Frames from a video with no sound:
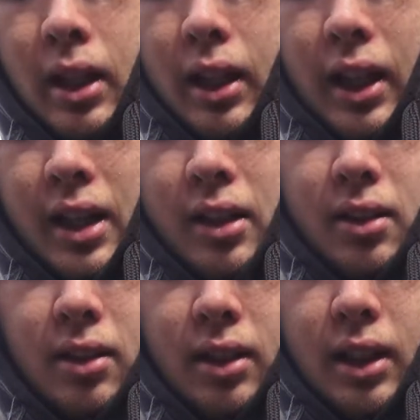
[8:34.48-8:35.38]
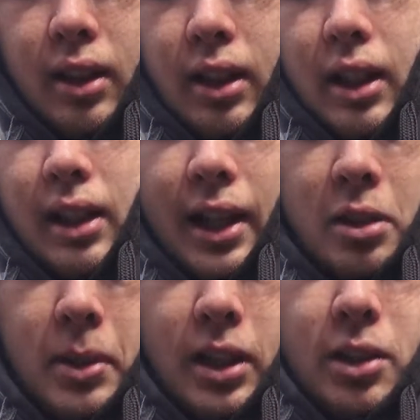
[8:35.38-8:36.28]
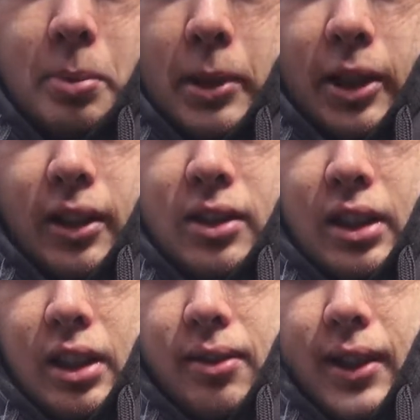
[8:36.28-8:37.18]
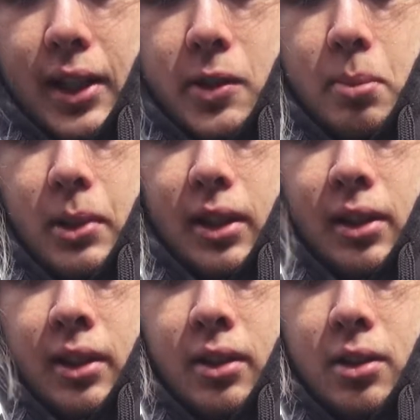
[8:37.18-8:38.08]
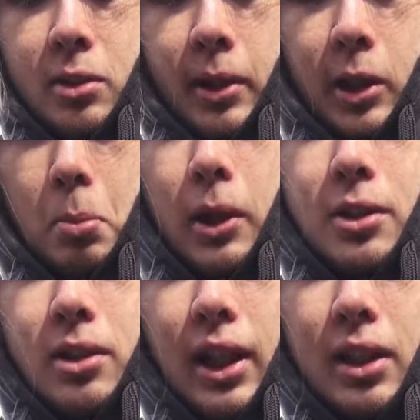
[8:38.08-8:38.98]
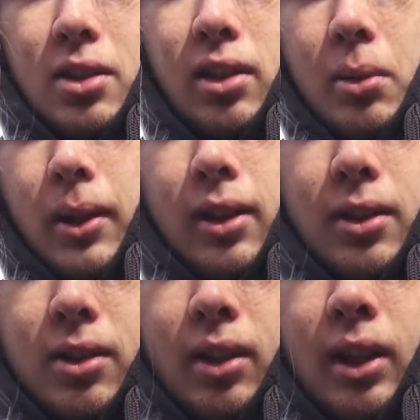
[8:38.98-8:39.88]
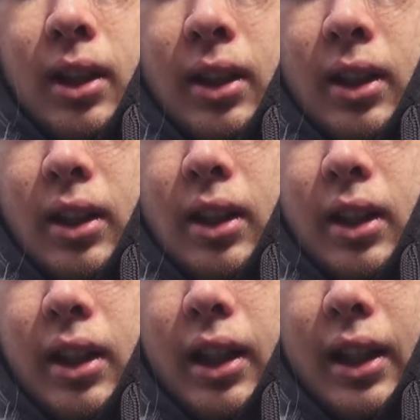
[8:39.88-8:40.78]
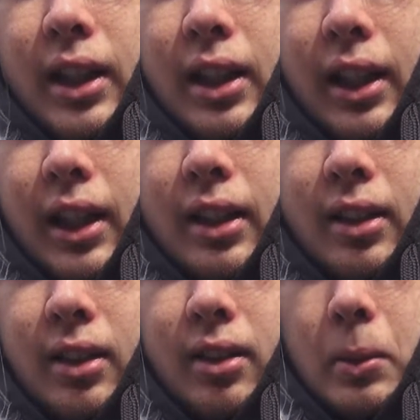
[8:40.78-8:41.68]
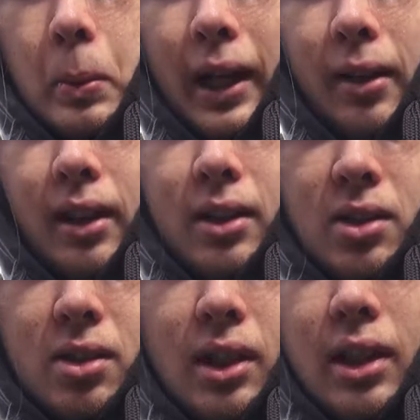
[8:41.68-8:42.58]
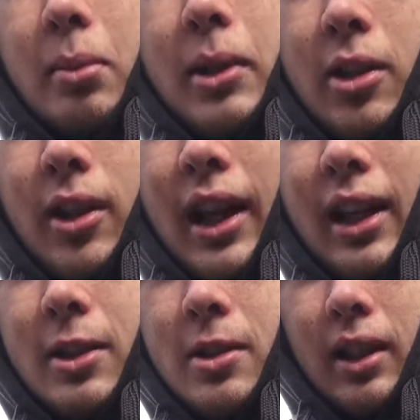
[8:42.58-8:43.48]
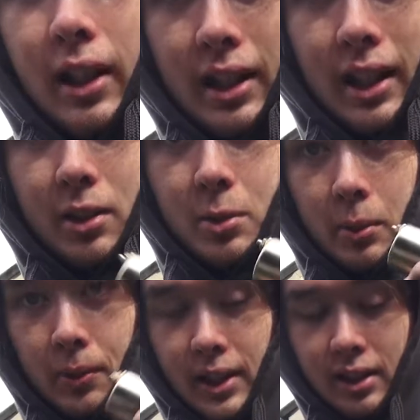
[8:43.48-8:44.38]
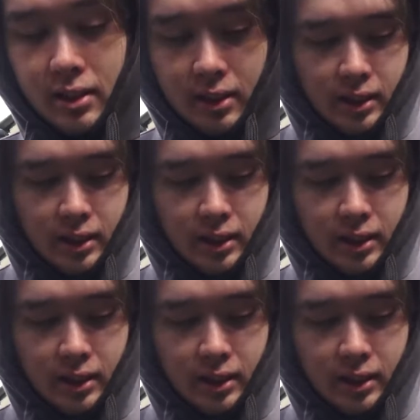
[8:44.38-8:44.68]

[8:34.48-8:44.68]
And then it allows me to just plug this into the factory plug, so my oil pressure light still works, and then I can wire this into my new gauge and get an actual reading.